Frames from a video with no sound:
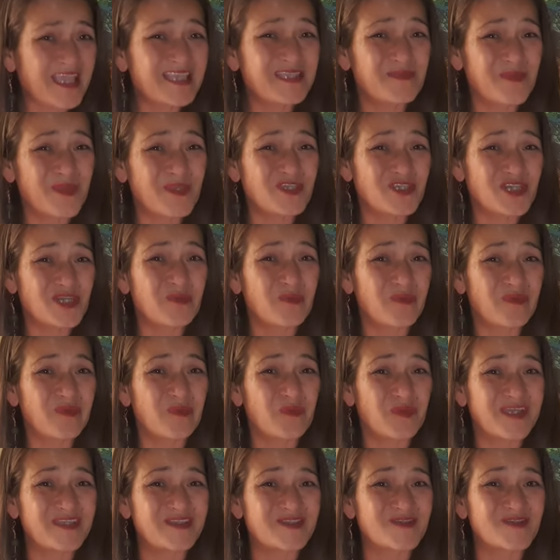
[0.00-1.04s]
especially with the
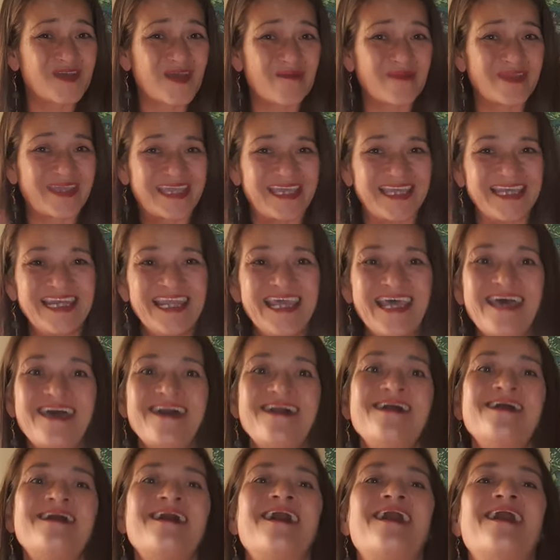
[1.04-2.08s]
weasel coming
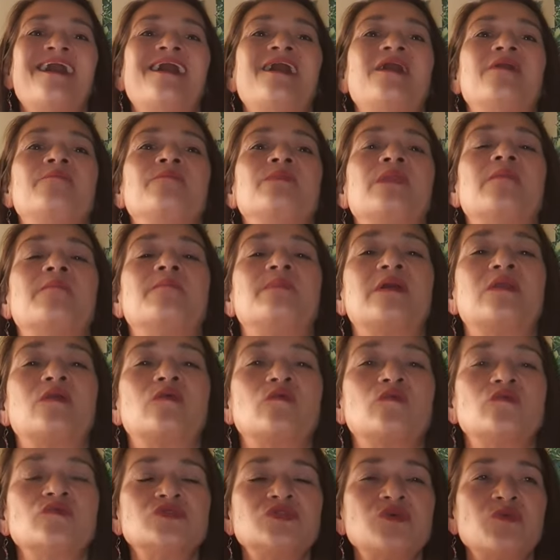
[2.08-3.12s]
in, but
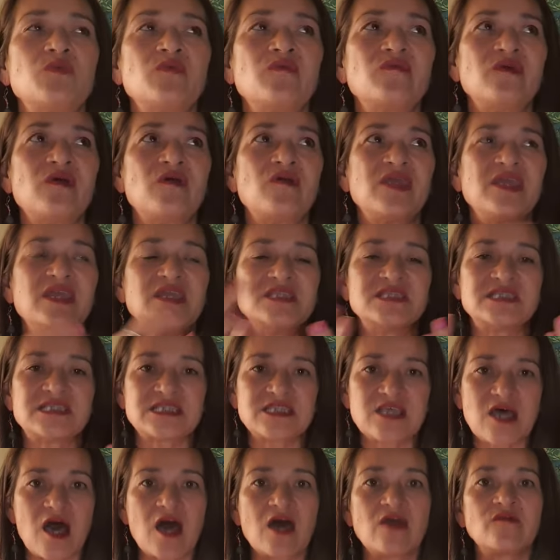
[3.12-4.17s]
also a very
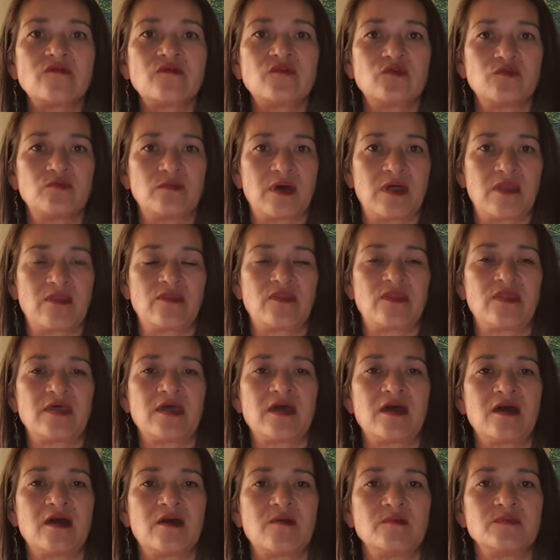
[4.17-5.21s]
insightful
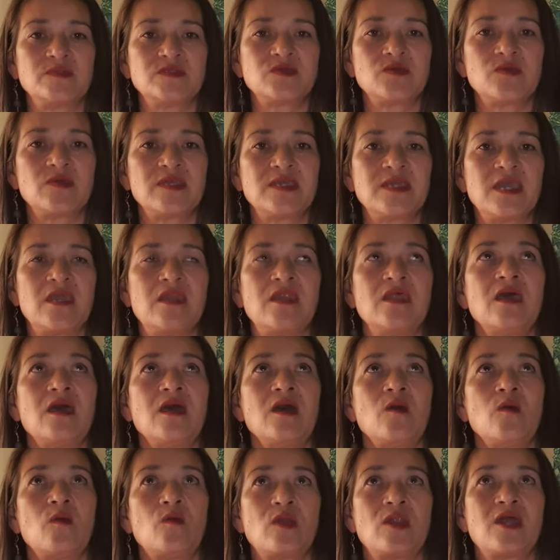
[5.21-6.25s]
month. So again,
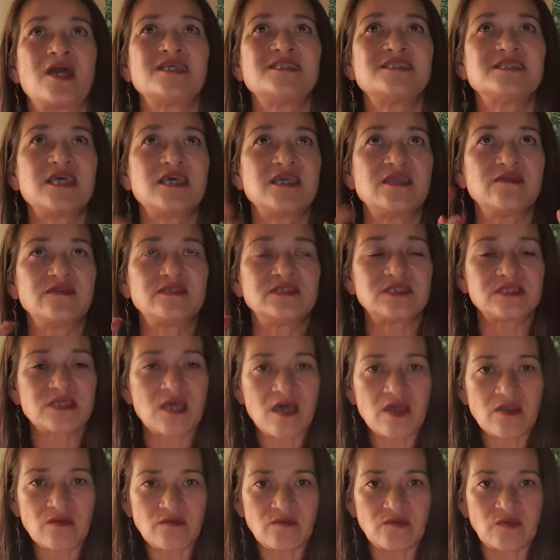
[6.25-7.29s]
when I say
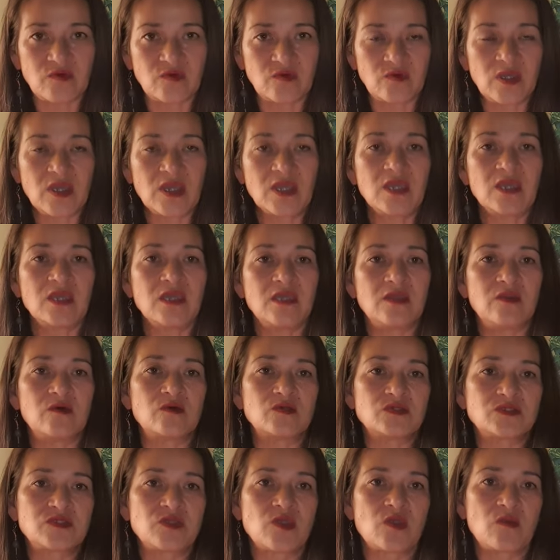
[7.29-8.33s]
insightful, it
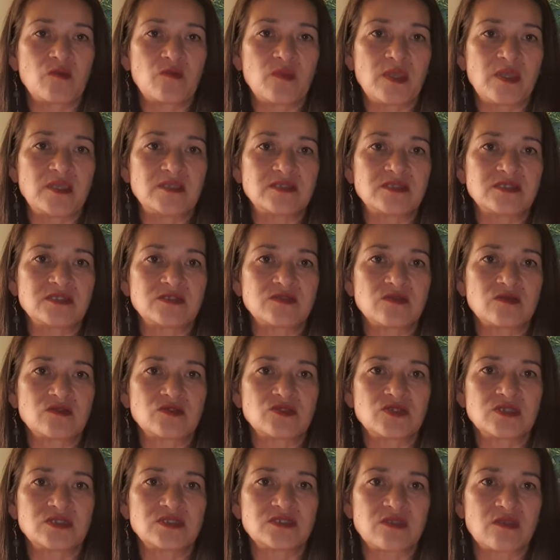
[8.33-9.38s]
also means it's not
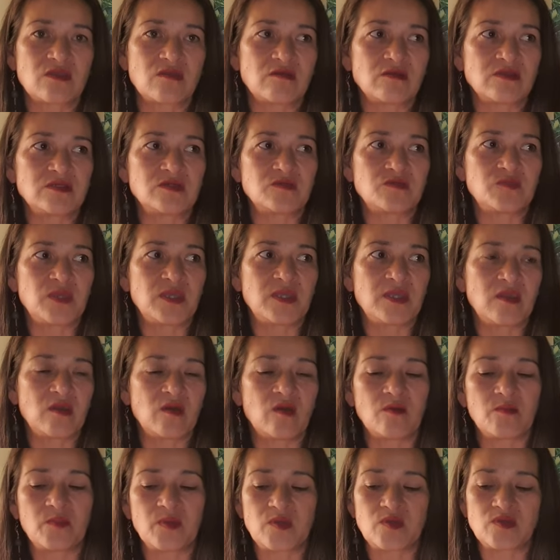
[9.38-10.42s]
just going to be,
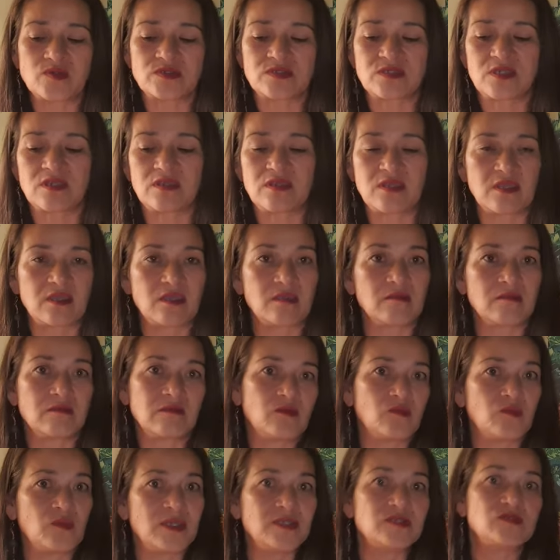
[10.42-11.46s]
oh, because
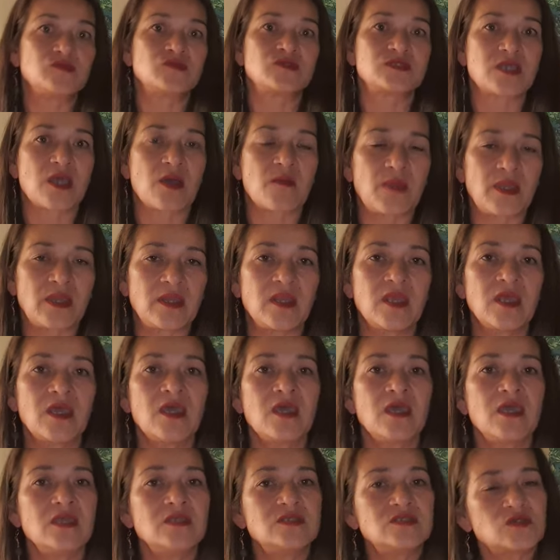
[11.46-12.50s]
the weasels come in.
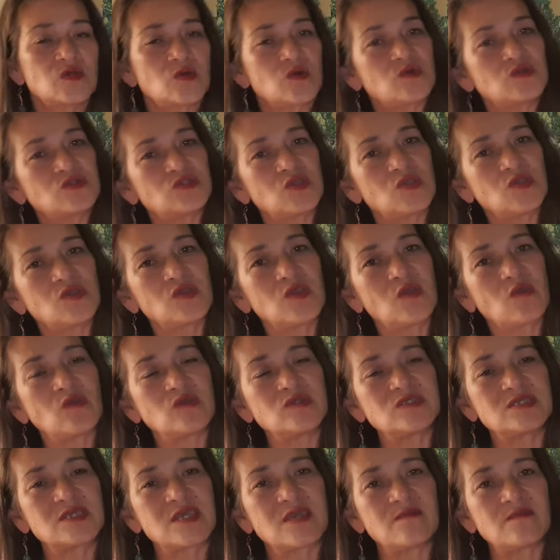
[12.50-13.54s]
It's also
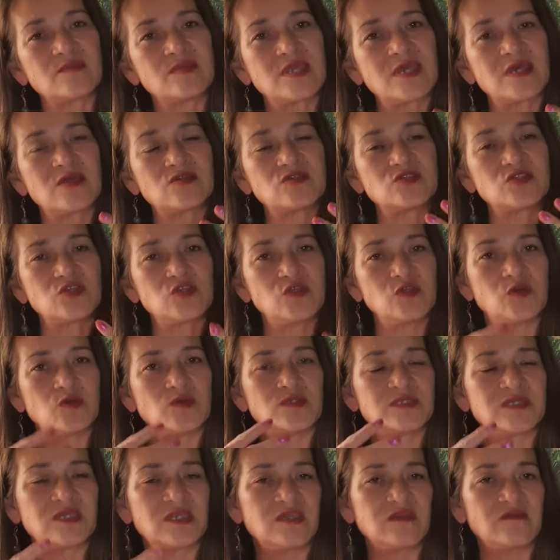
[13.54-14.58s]
going to come down to you
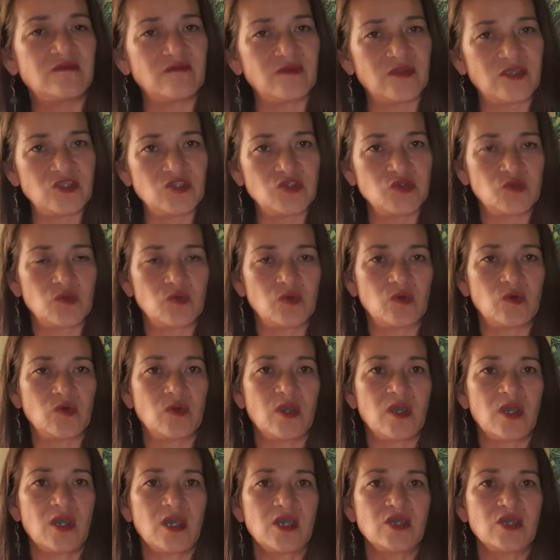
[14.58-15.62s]
as an individual